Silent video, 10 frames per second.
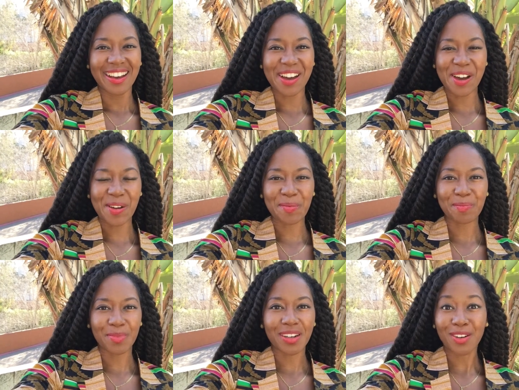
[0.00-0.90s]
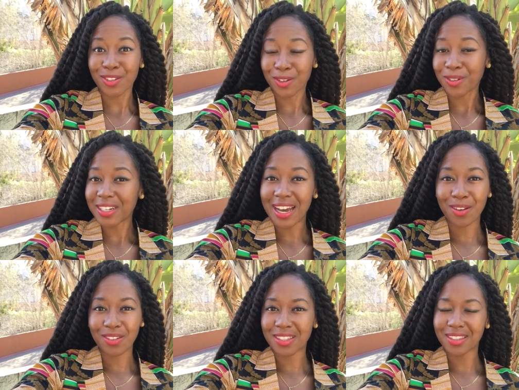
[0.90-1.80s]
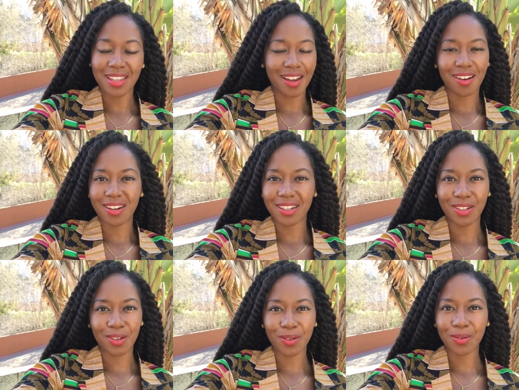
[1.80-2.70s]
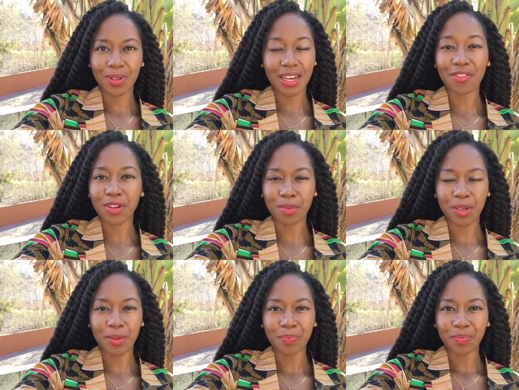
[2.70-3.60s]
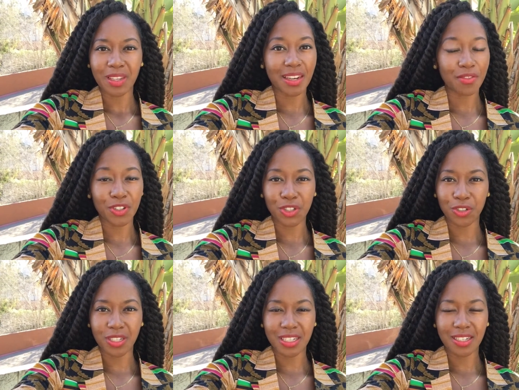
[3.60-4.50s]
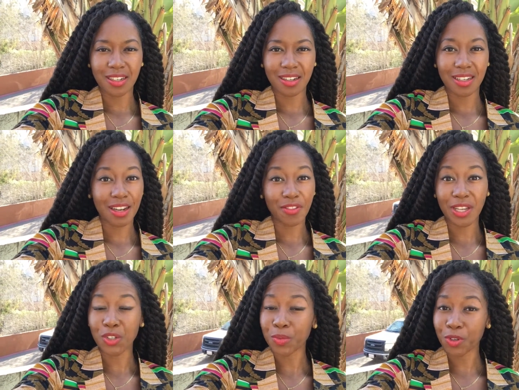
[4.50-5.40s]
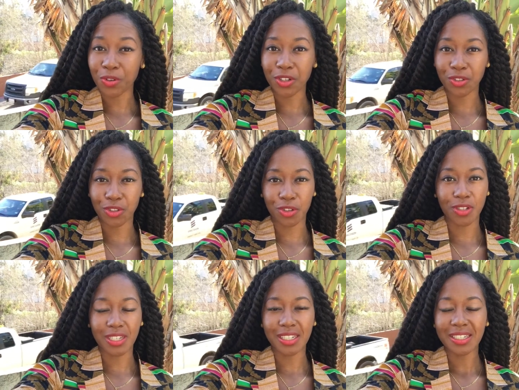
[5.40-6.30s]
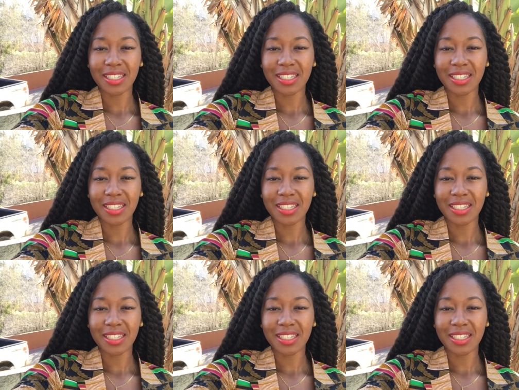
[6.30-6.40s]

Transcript: um, but also the downs they are you know inevitable in every journey uh, in every entrepreneurial journey